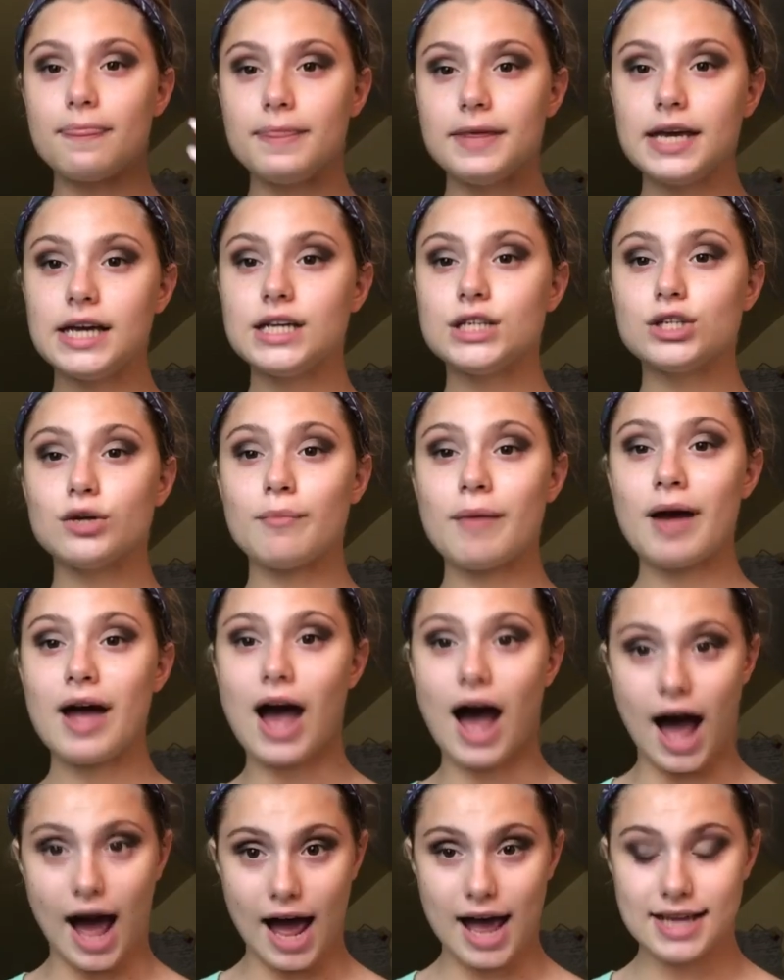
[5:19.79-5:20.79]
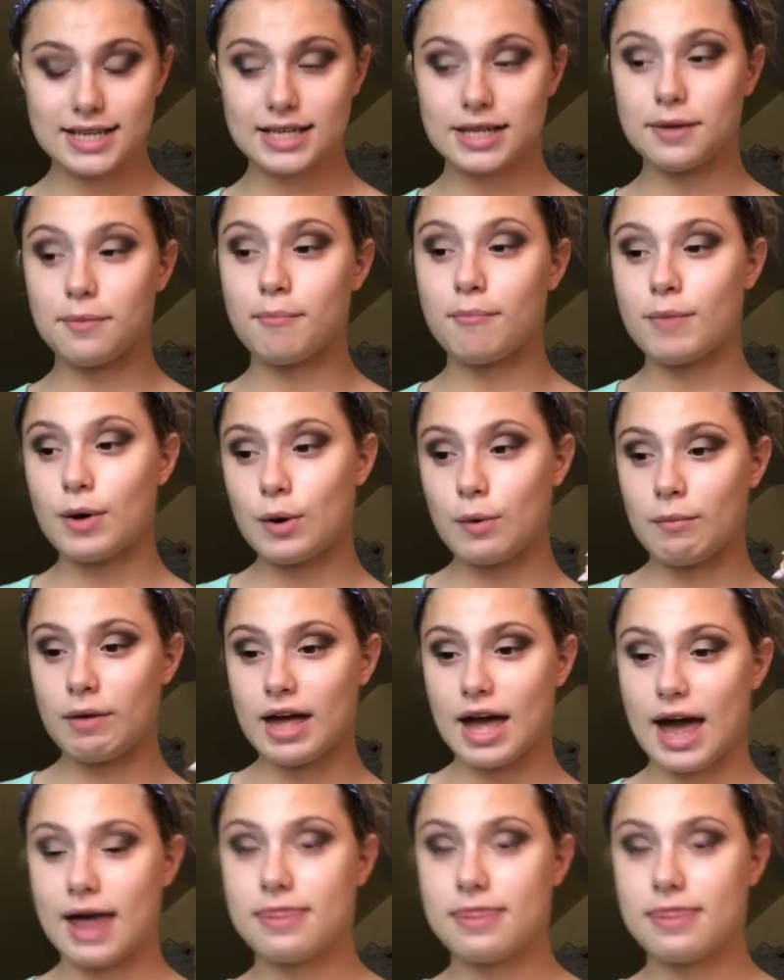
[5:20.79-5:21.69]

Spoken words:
These are my eyes at the moment.